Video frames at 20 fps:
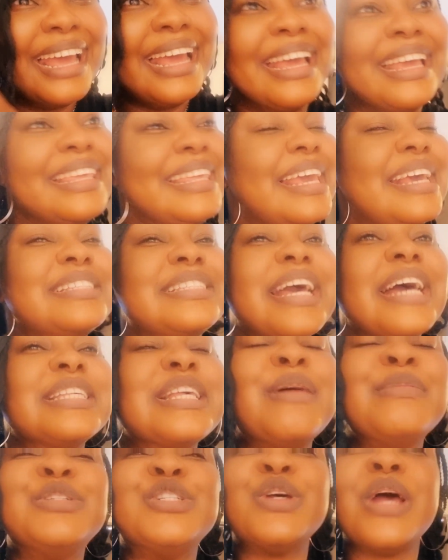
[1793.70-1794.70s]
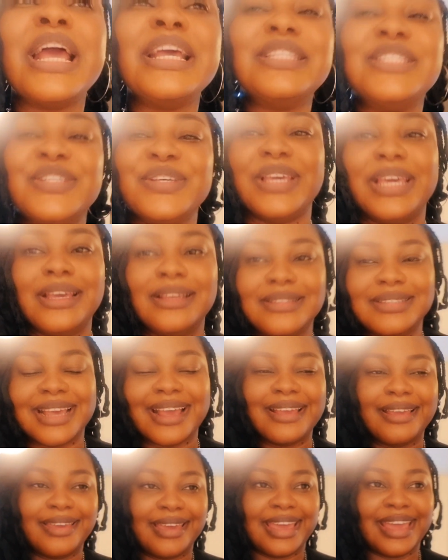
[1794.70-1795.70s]
Yes, guys, I'm trying to hit
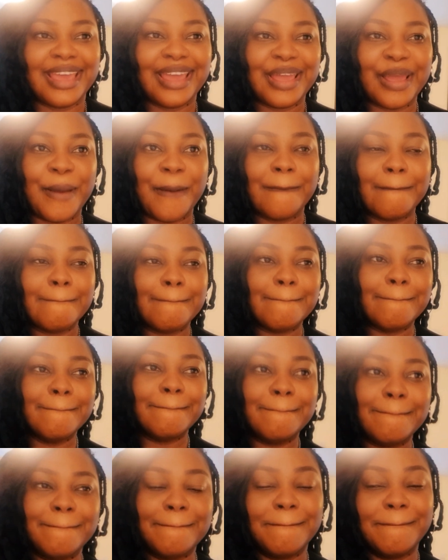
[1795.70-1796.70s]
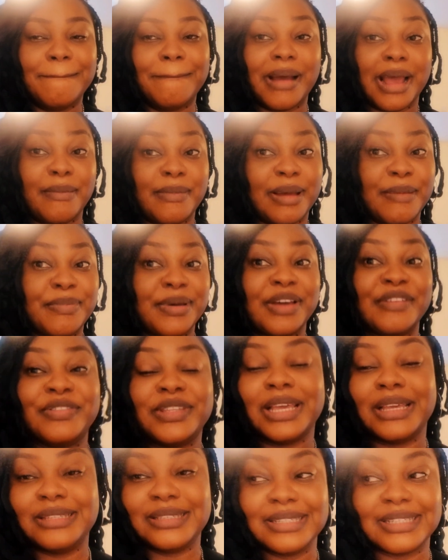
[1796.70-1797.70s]
ten K by my
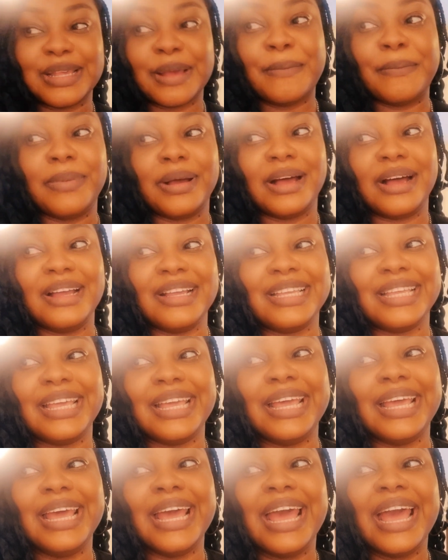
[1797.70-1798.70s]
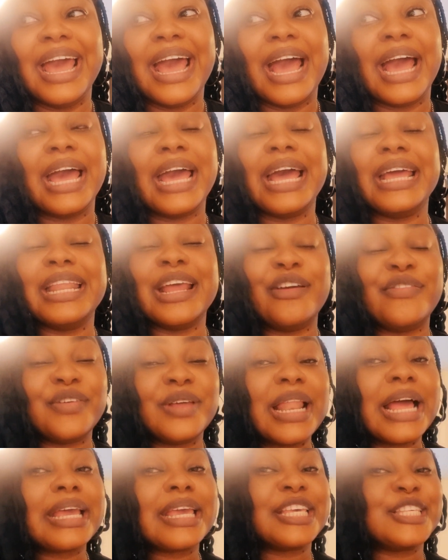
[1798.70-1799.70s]
birthday in December. And I feel
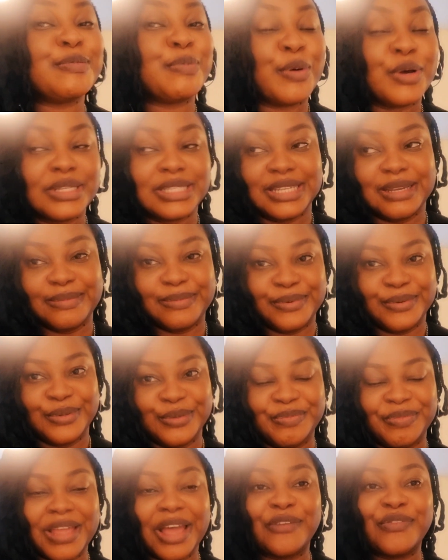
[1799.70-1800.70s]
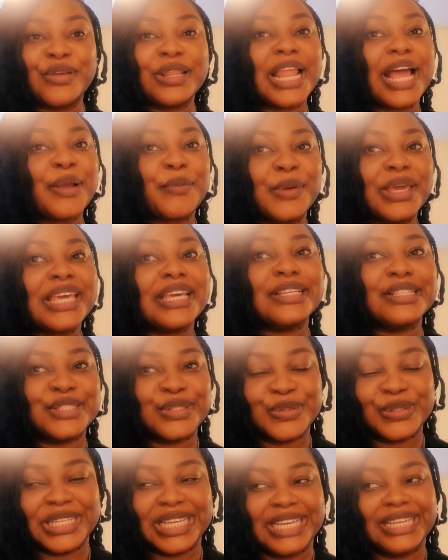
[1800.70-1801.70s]
like it's possible. I feel like we can
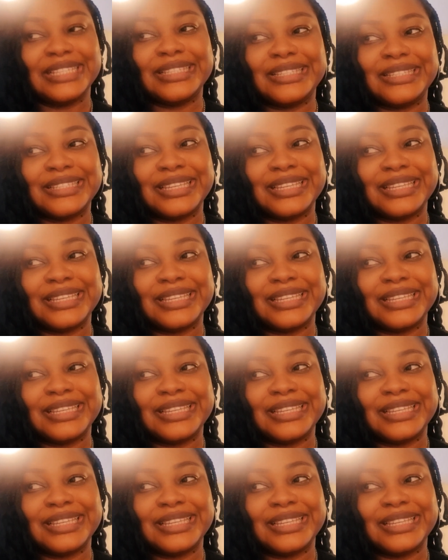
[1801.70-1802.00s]
do this.